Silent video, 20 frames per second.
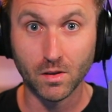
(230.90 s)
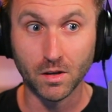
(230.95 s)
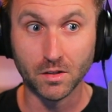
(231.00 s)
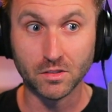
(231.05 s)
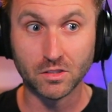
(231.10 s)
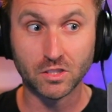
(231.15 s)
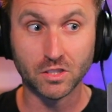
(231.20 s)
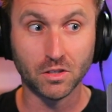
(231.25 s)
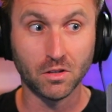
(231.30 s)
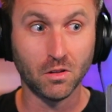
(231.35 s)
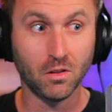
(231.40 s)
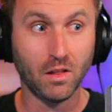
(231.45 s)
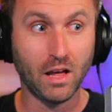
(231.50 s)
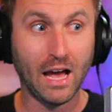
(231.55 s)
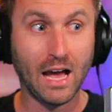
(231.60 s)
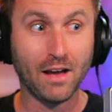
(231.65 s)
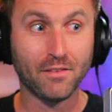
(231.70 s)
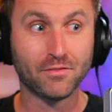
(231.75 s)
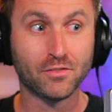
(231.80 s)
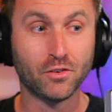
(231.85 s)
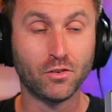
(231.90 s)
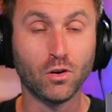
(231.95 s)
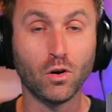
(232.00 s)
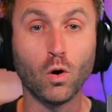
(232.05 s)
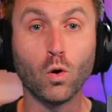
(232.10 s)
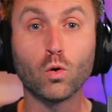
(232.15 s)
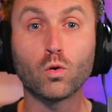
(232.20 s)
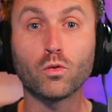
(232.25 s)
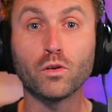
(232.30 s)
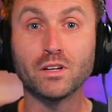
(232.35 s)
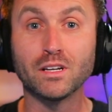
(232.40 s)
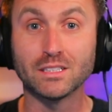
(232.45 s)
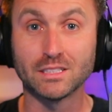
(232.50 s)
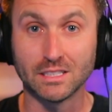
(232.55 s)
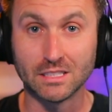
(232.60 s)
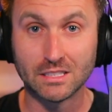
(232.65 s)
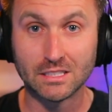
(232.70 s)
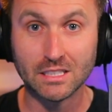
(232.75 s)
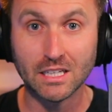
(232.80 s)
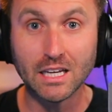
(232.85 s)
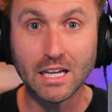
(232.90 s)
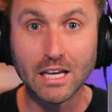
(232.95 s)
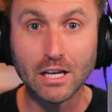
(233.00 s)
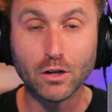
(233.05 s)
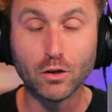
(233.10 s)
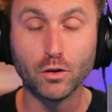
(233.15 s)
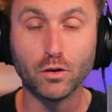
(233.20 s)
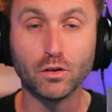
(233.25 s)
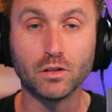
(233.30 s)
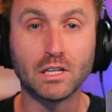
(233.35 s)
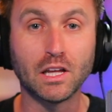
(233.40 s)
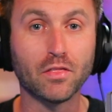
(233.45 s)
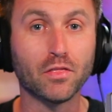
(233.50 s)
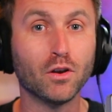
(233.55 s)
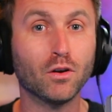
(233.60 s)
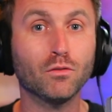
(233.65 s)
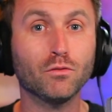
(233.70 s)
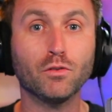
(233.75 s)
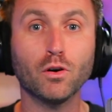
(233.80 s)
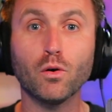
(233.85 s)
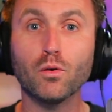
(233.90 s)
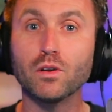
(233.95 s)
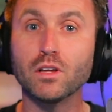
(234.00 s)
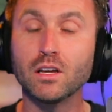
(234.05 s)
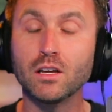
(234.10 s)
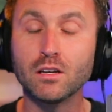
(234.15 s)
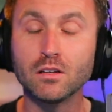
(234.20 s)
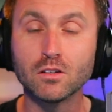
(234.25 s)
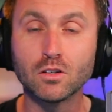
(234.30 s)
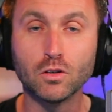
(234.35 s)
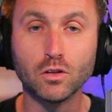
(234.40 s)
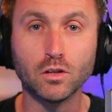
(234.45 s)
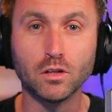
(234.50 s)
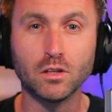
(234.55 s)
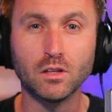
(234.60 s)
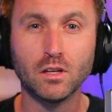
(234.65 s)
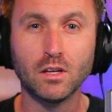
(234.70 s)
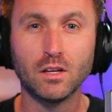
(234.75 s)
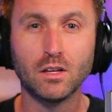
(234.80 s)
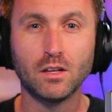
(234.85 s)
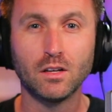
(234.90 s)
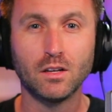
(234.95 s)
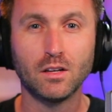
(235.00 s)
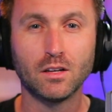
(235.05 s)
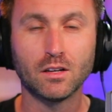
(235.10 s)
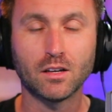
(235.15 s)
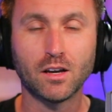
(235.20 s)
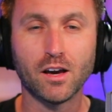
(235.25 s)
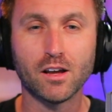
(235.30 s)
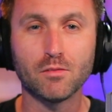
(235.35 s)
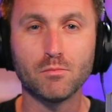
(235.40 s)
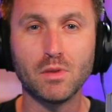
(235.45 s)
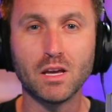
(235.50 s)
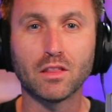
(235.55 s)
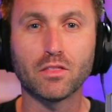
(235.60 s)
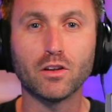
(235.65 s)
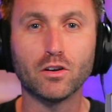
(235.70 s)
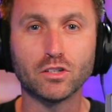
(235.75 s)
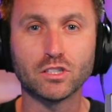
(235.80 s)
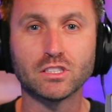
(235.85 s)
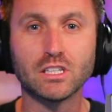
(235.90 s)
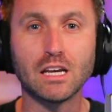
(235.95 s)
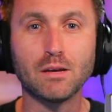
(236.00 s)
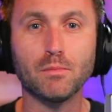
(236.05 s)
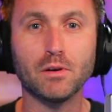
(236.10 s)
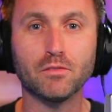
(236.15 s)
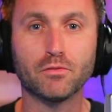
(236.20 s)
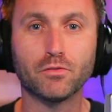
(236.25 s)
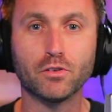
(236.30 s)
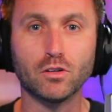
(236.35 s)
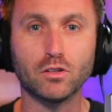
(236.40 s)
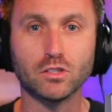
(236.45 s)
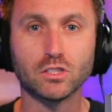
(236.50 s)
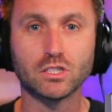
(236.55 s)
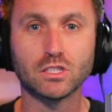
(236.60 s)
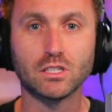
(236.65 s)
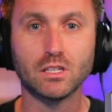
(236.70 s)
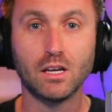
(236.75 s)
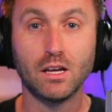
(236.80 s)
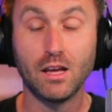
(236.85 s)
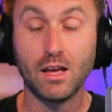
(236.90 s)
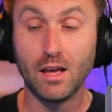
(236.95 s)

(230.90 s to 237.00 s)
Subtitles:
until after Oakland as a city could get their vote in, could kind of make their statement first.